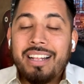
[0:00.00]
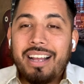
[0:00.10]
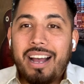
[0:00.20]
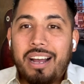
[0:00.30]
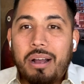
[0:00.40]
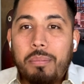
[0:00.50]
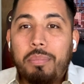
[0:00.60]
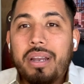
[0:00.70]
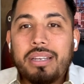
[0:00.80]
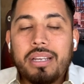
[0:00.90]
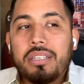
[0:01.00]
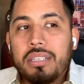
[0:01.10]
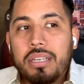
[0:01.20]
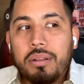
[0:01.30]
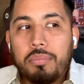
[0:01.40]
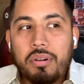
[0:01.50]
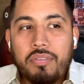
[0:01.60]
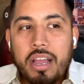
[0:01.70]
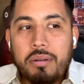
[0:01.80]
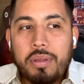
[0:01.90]
but it doesn't
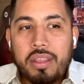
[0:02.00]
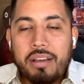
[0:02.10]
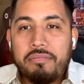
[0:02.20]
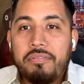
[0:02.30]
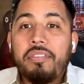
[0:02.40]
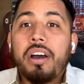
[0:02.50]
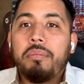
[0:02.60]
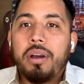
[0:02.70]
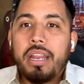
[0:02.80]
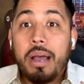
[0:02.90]
provide me that fun money.